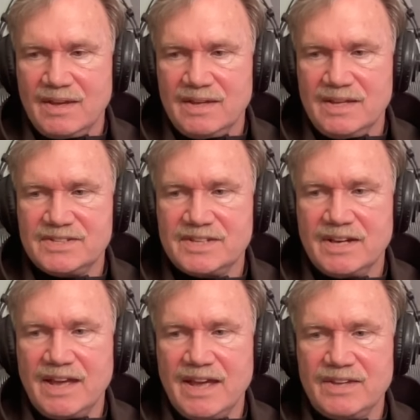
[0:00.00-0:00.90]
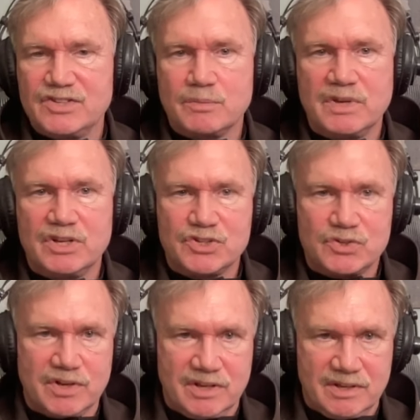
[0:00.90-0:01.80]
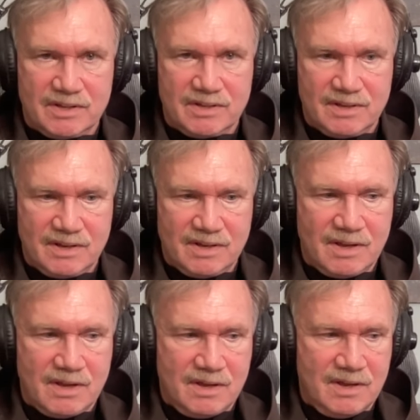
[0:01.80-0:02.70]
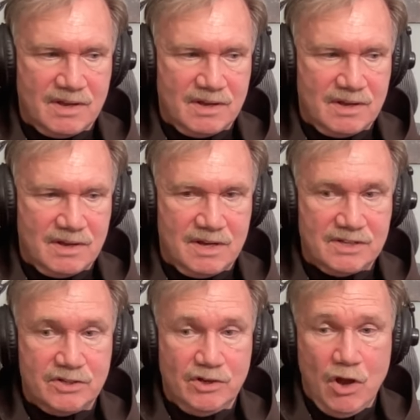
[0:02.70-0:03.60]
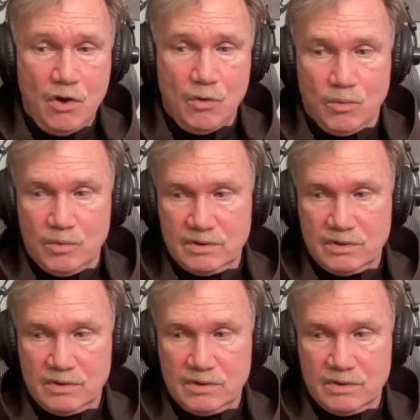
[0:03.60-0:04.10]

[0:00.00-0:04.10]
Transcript: He said, AIDS ministry. Hmm. Oh. And I said, no.